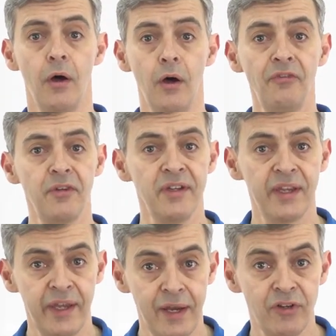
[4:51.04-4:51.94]
Often the
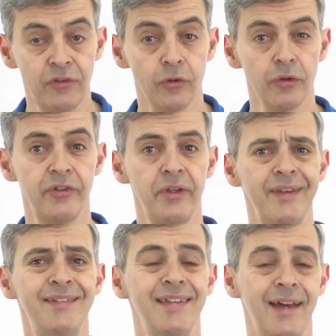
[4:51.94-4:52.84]
key resource
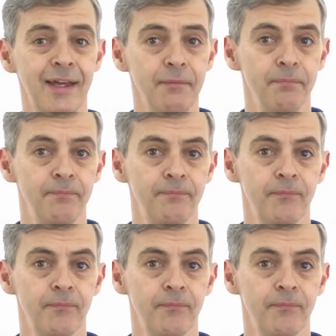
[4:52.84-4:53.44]
is time.